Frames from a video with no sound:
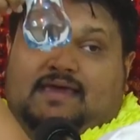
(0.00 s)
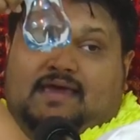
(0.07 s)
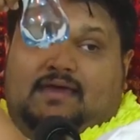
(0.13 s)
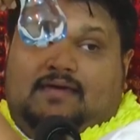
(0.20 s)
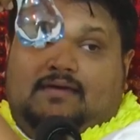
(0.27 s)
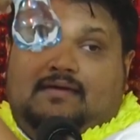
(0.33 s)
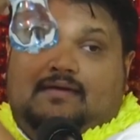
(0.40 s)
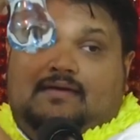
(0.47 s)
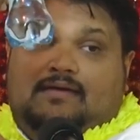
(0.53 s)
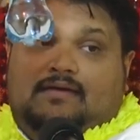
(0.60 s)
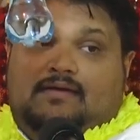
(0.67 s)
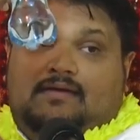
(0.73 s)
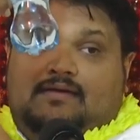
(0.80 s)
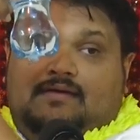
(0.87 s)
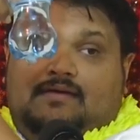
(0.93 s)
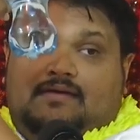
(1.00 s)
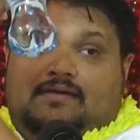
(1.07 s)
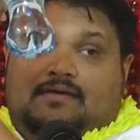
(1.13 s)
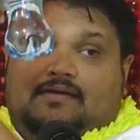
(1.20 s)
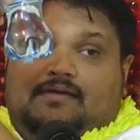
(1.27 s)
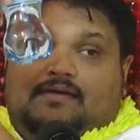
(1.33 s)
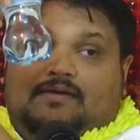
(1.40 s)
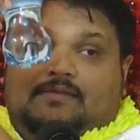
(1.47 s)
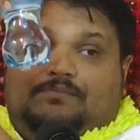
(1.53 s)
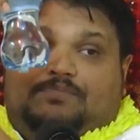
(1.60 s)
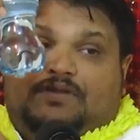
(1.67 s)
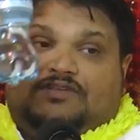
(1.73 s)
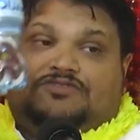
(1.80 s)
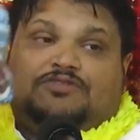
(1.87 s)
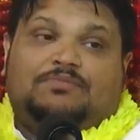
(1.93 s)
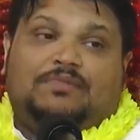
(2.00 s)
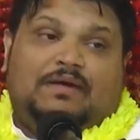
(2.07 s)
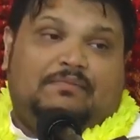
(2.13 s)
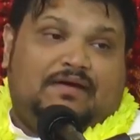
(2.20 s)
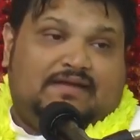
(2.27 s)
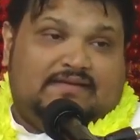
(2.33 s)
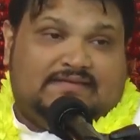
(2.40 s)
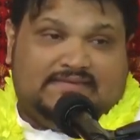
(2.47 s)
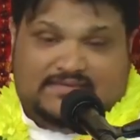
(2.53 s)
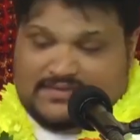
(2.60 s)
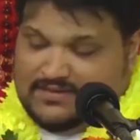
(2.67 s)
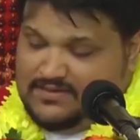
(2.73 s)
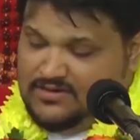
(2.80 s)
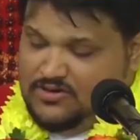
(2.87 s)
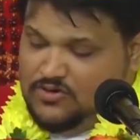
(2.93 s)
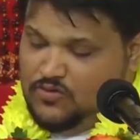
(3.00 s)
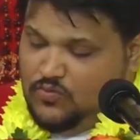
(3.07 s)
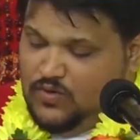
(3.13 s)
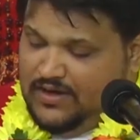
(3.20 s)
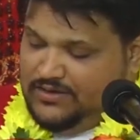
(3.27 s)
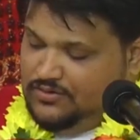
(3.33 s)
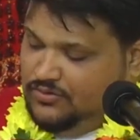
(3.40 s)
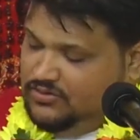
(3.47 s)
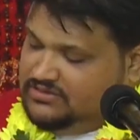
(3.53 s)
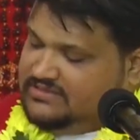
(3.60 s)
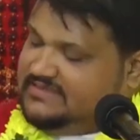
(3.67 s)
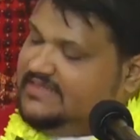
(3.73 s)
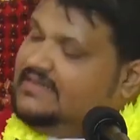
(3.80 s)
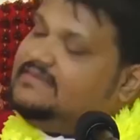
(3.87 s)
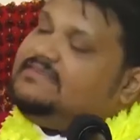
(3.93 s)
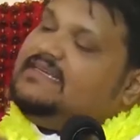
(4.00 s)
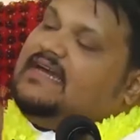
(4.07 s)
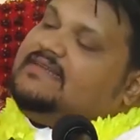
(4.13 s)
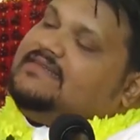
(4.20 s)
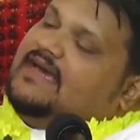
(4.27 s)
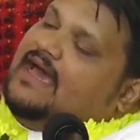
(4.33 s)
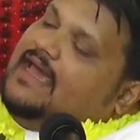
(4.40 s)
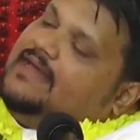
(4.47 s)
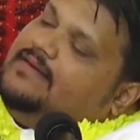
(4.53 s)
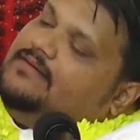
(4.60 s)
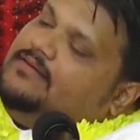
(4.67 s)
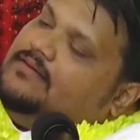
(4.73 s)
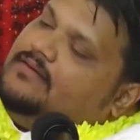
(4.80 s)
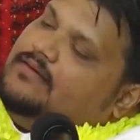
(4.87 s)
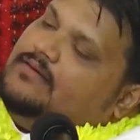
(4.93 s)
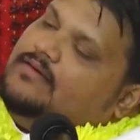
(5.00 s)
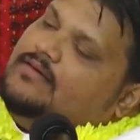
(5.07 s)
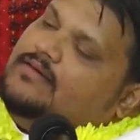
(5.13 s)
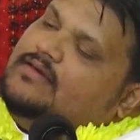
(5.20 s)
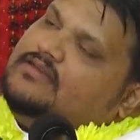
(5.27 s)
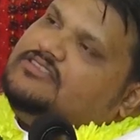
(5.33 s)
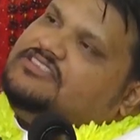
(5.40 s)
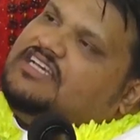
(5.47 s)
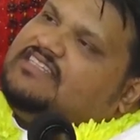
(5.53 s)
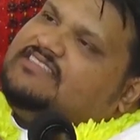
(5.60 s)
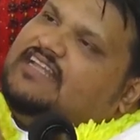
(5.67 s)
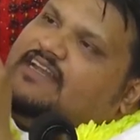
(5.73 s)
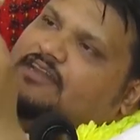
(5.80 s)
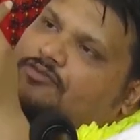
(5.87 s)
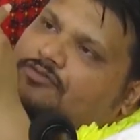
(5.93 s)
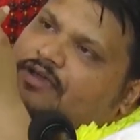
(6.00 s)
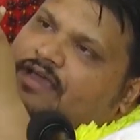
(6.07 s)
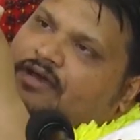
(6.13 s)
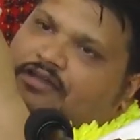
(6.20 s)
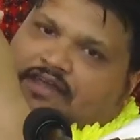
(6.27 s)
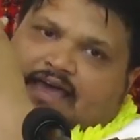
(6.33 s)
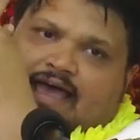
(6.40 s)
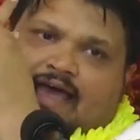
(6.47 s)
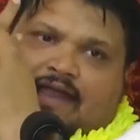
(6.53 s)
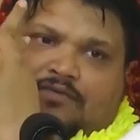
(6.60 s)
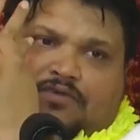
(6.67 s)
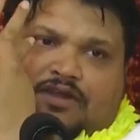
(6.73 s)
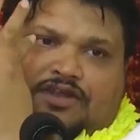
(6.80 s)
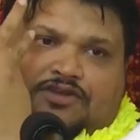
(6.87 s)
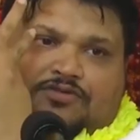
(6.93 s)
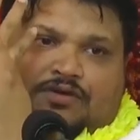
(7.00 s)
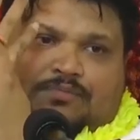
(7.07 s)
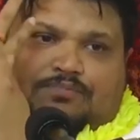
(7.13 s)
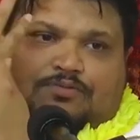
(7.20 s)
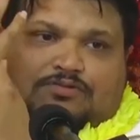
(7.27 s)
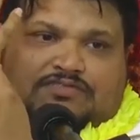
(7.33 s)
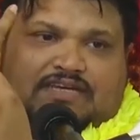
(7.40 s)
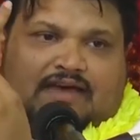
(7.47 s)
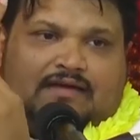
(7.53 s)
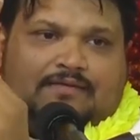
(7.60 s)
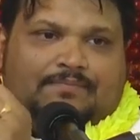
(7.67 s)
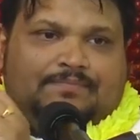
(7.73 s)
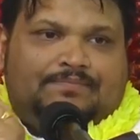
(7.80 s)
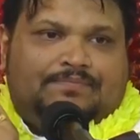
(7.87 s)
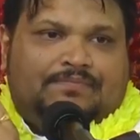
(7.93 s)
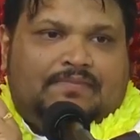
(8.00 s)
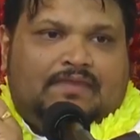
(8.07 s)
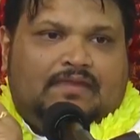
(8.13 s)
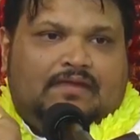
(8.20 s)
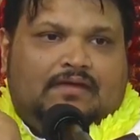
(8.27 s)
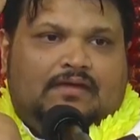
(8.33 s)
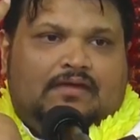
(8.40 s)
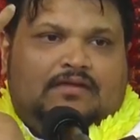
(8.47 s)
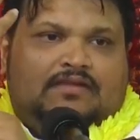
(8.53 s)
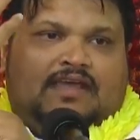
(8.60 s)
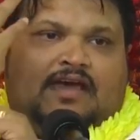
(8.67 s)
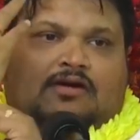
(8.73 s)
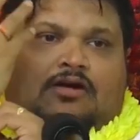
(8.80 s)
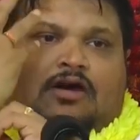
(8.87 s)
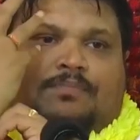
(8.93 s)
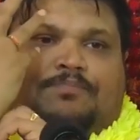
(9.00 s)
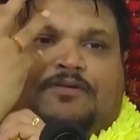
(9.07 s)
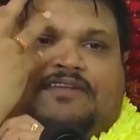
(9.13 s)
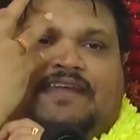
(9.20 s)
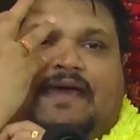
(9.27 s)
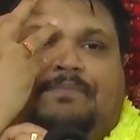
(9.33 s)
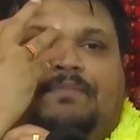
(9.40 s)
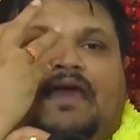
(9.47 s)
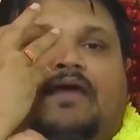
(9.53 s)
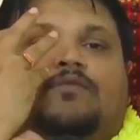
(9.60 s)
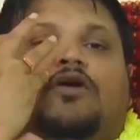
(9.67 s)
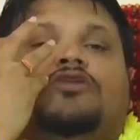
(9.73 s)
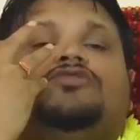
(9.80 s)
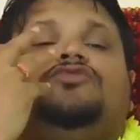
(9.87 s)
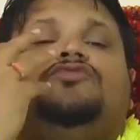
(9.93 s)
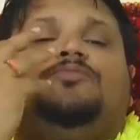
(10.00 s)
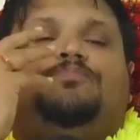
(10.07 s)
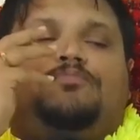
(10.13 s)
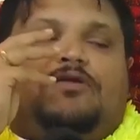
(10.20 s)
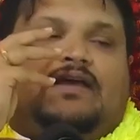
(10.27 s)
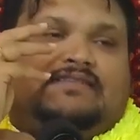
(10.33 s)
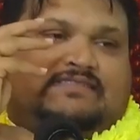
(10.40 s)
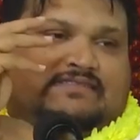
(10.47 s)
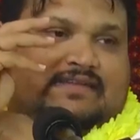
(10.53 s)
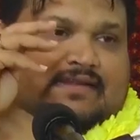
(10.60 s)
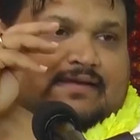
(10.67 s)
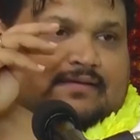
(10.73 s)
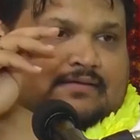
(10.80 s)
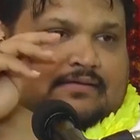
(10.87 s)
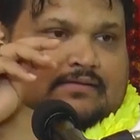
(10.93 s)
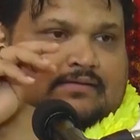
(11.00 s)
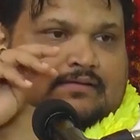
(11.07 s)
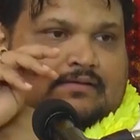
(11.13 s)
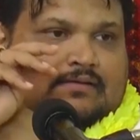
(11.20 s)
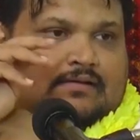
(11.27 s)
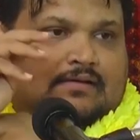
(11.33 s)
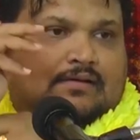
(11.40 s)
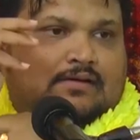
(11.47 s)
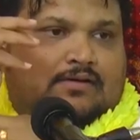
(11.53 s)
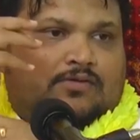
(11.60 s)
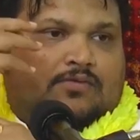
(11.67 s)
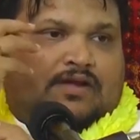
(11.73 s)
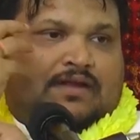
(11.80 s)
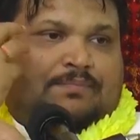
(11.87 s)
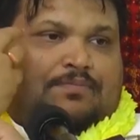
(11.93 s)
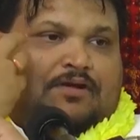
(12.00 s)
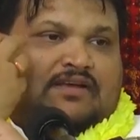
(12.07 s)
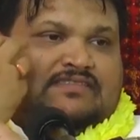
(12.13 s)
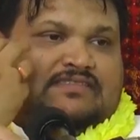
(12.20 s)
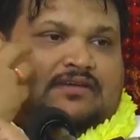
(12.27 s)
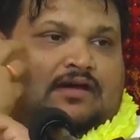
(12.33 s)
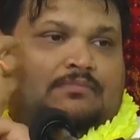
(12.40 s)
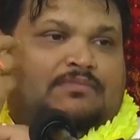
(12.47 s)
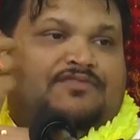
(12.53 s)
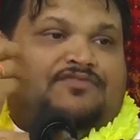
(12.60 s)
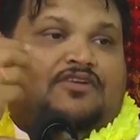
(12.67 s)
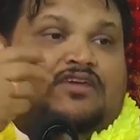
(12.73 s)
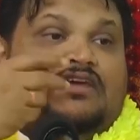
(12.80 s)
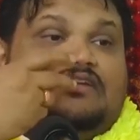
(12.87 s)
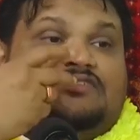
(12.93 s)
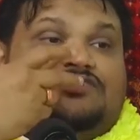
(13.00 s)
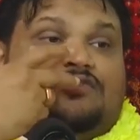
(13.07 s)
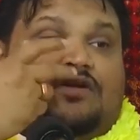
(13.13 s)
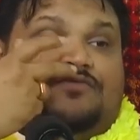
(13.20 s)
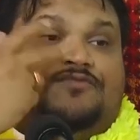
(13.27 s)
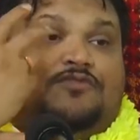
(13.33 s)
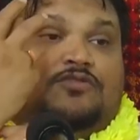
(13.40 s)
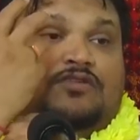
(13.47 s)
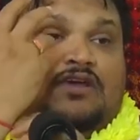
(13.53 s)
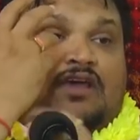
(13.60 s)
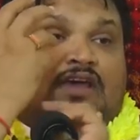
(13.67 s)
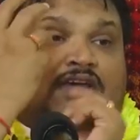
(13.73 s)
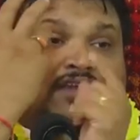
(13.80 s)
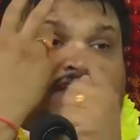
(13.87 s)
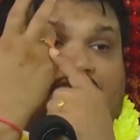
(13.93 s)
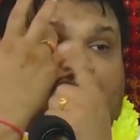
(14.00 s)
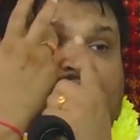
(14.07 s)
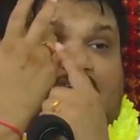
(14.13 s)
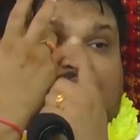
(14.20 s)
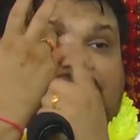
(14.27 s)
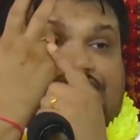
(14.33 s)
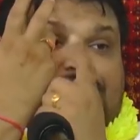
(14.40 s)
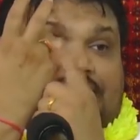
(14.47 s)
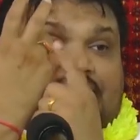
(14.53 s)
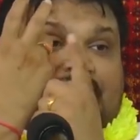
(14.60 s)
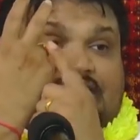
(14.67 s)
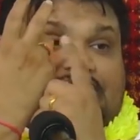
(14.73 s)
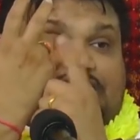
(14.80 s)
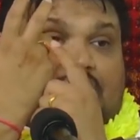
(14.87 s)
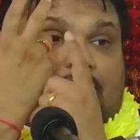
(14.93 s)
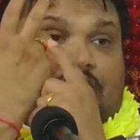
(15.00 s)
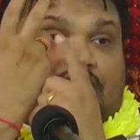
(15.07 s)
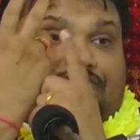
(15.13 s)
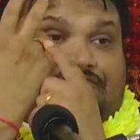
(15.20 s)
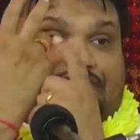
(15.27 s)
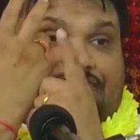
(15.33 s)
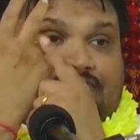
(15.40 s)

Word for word: here? Please remember this. When those things are tied, just like the ring on your hand when you're doing puja. Dear God, protect me. I want to do prayers today. When the prayer's done, before you eat all food, the grass ring this come off.